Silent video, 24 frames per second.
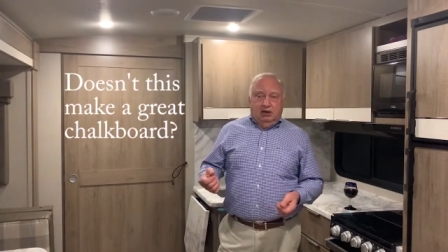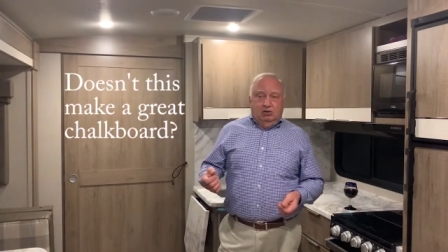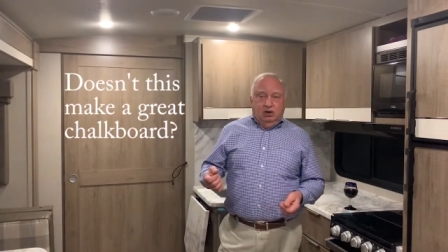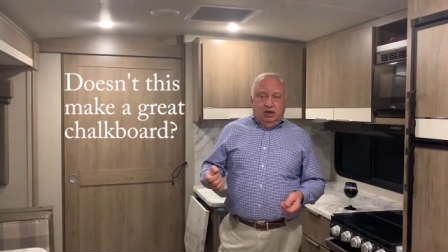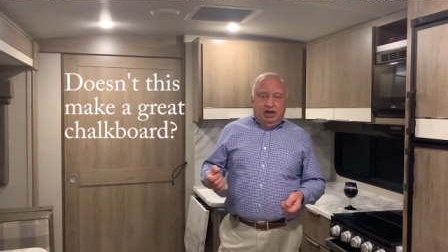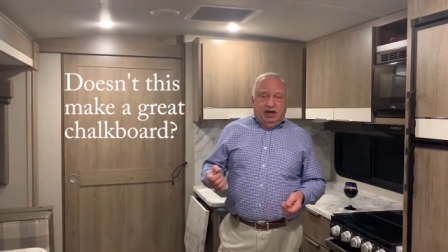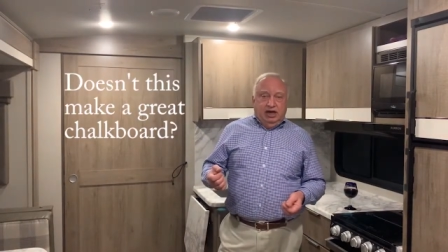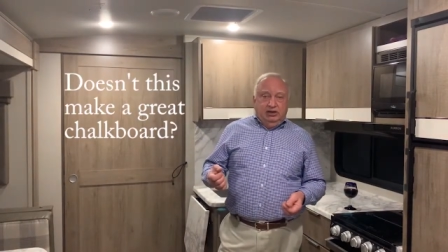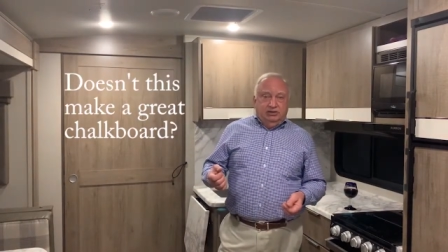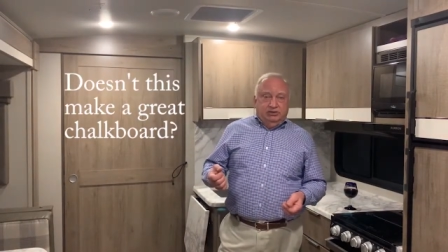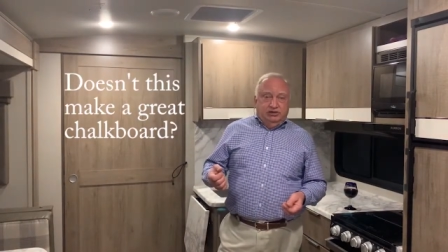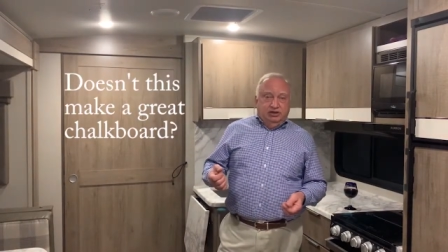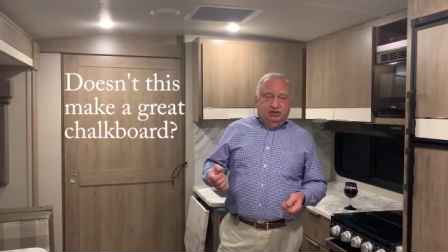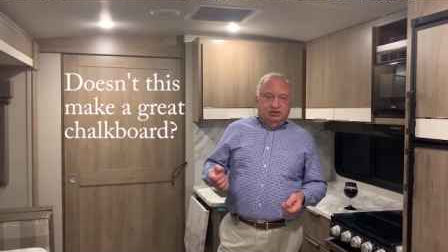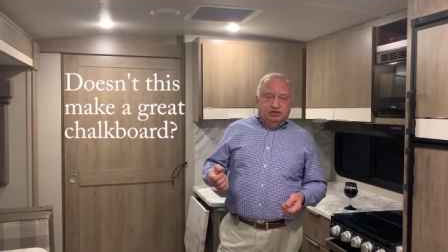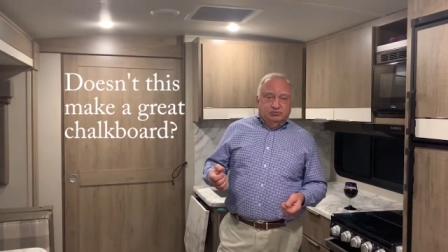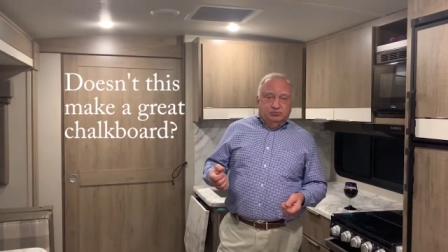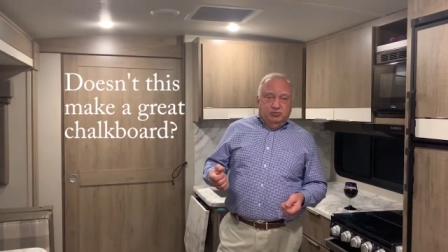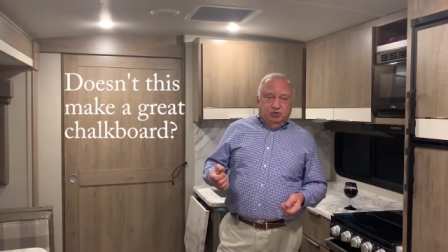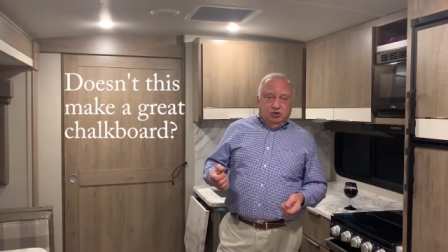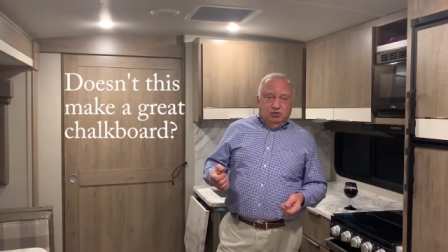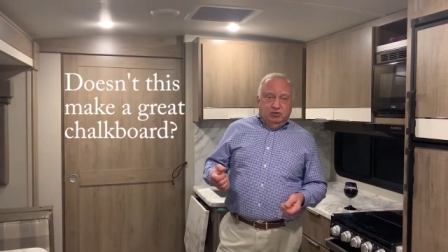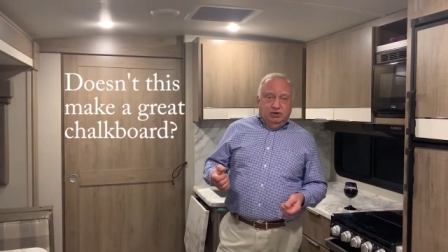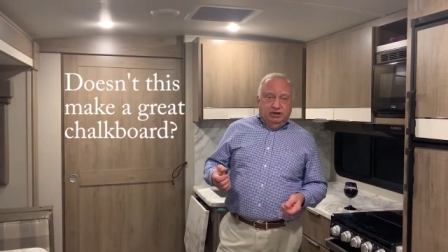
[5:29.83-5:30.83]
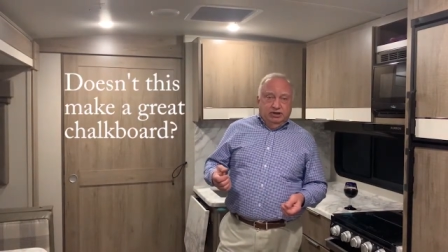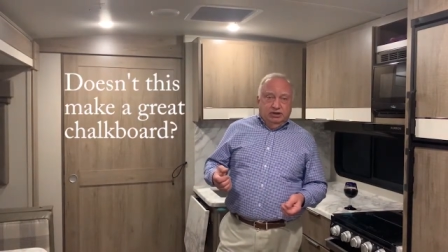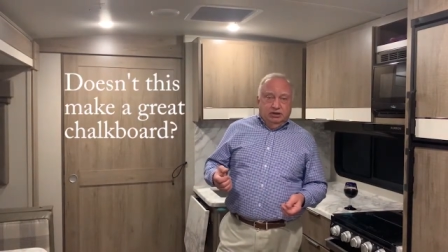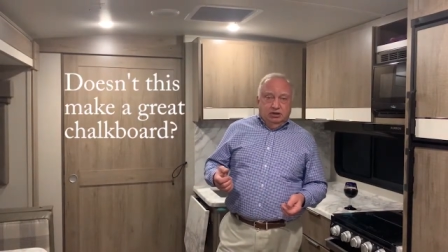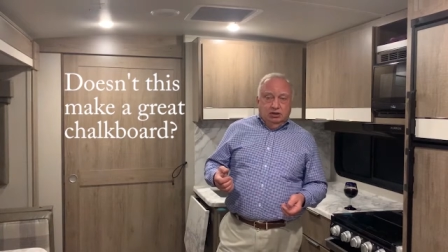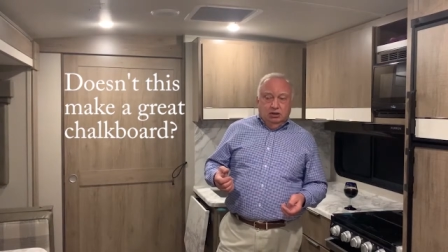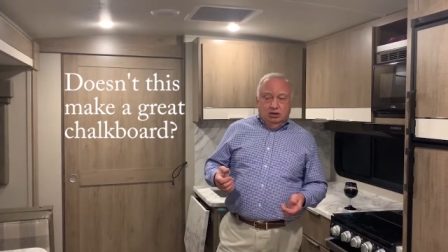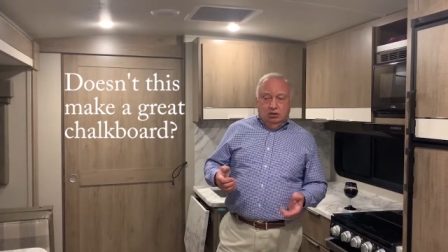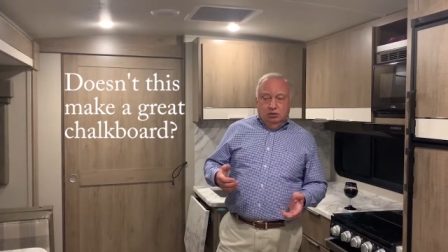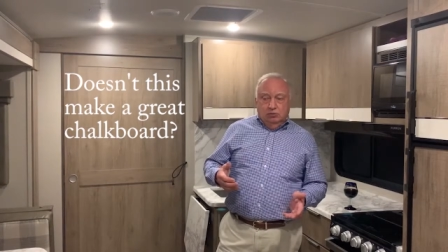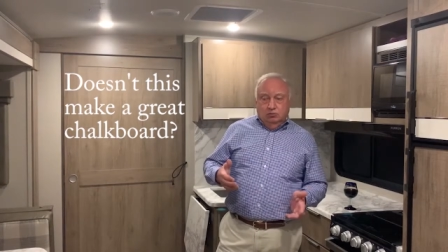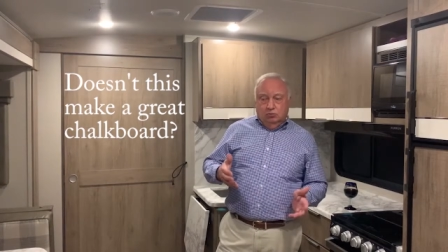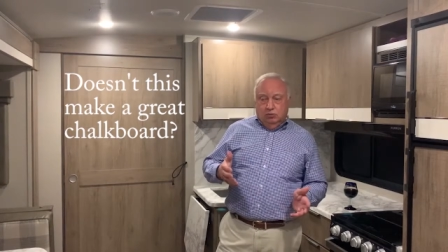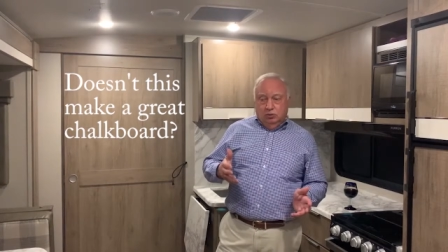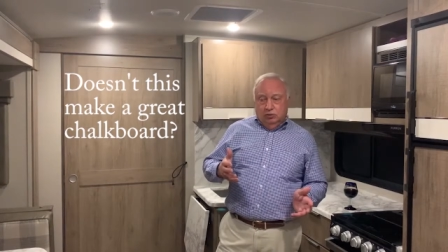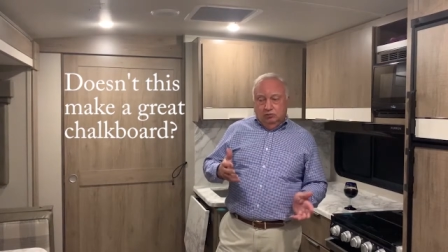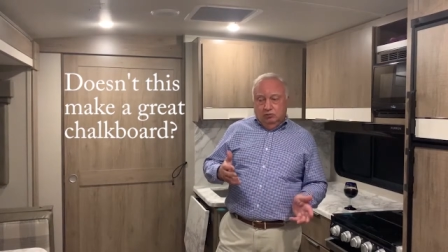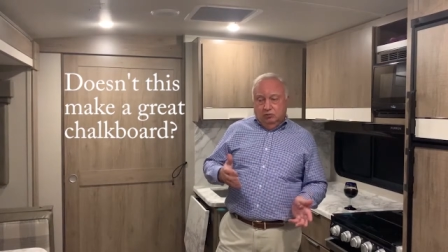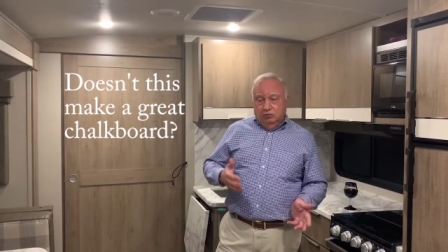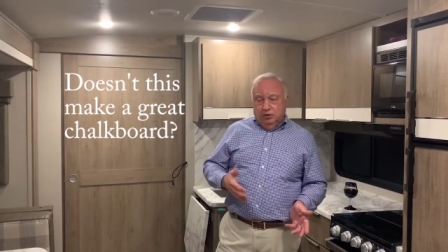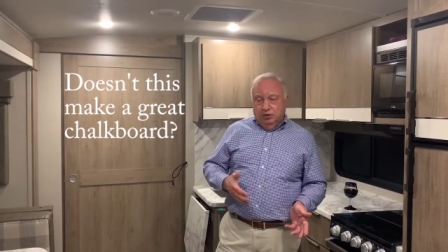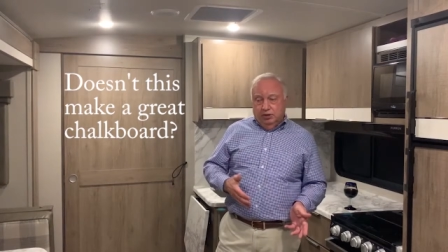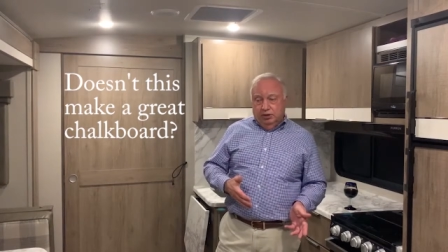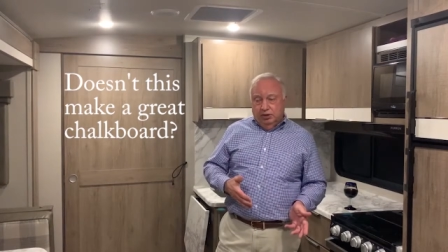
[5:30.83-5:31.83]
At this point,
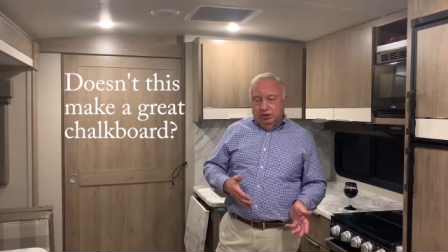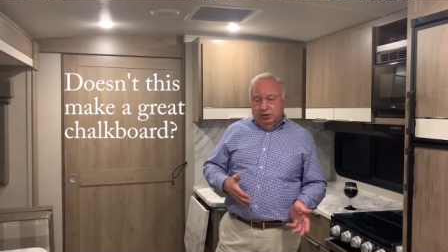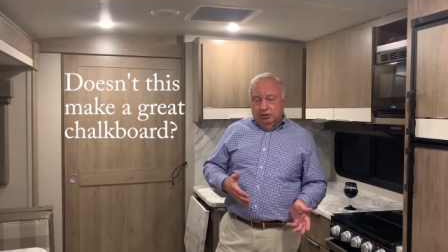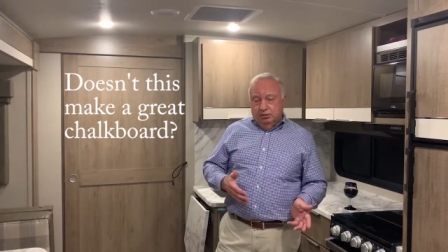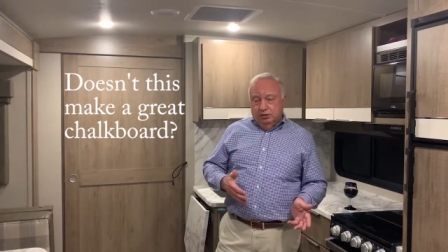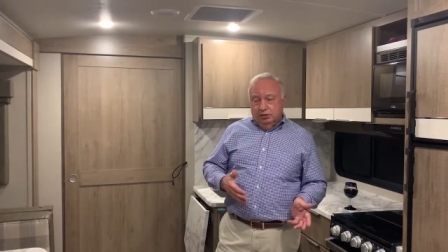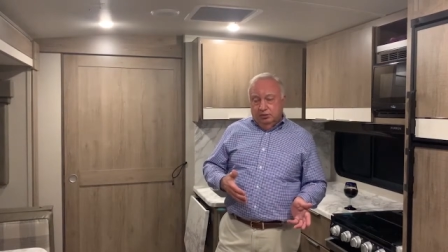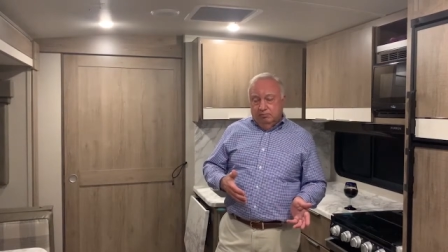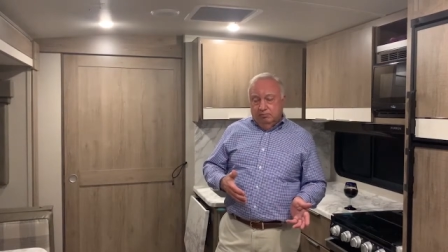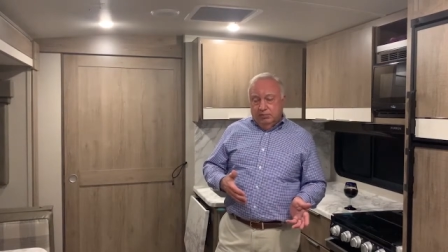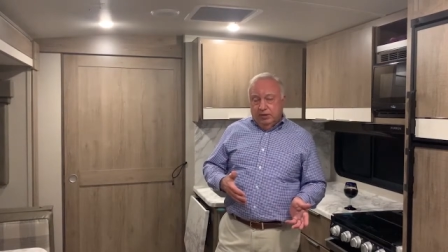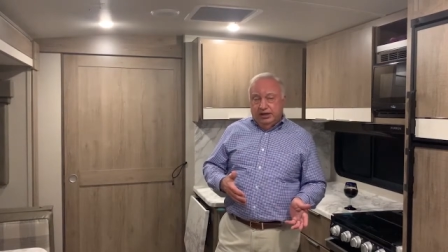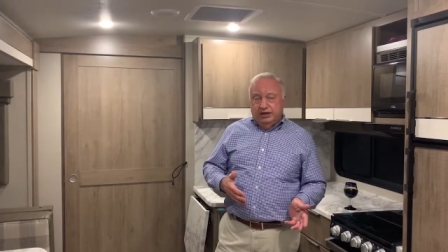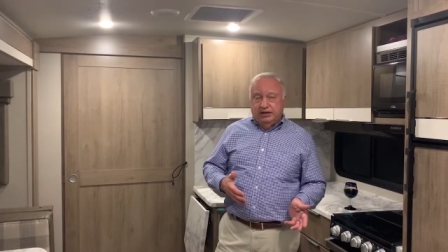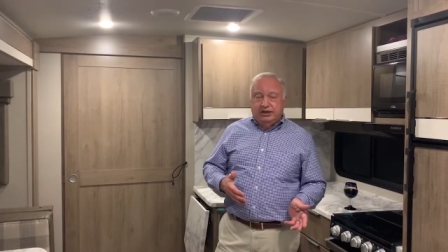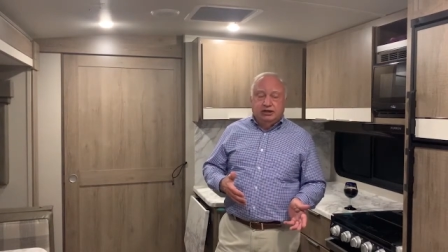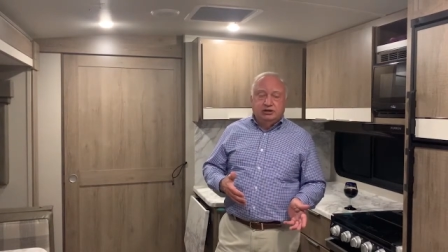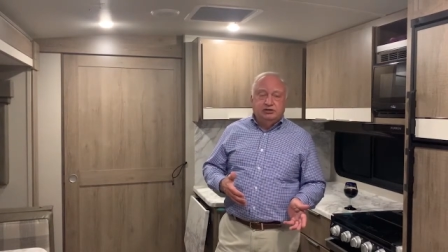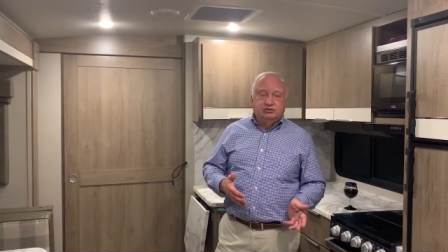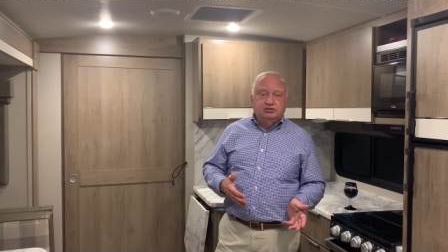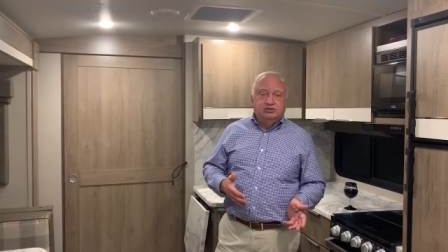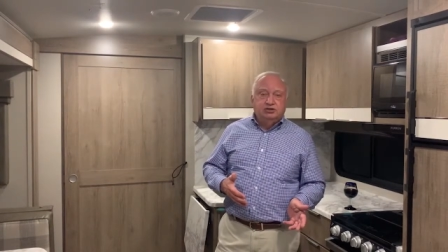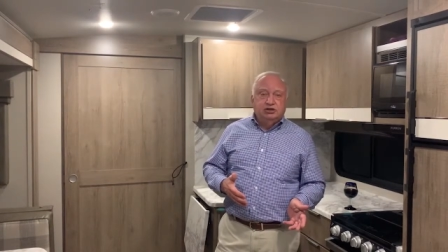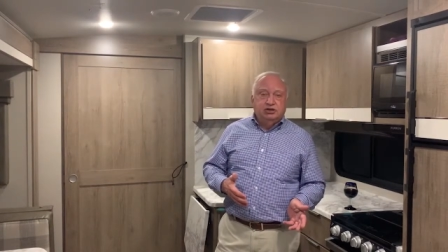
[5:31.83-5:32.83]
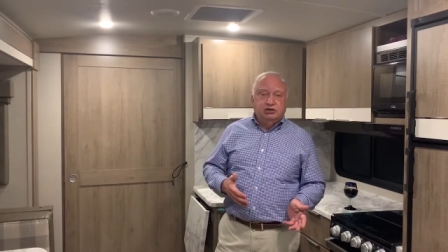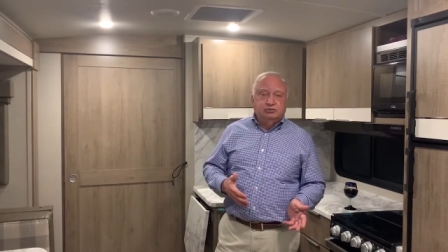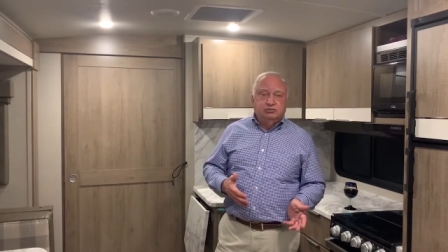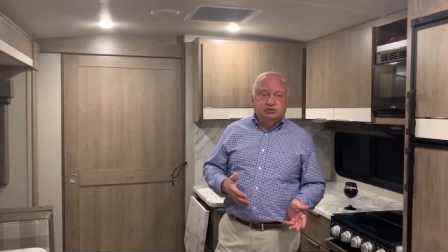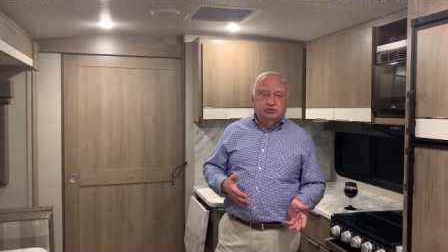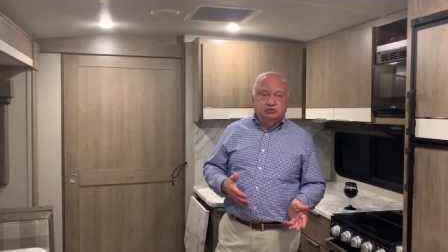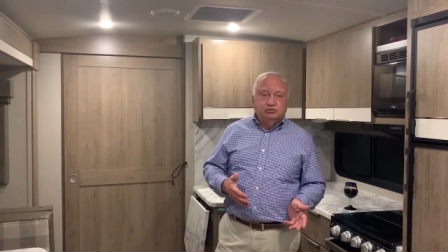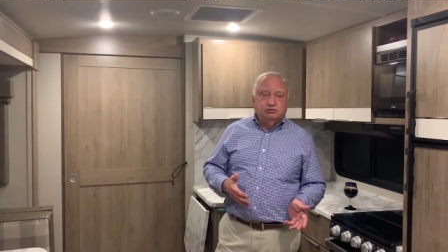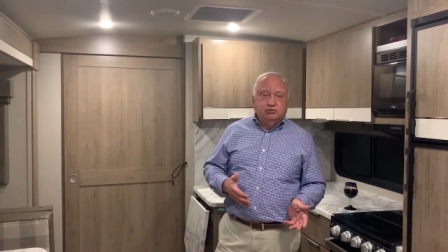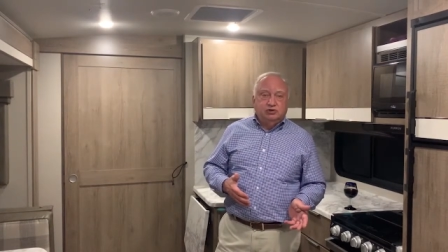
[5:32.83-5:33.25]
when we're making trips,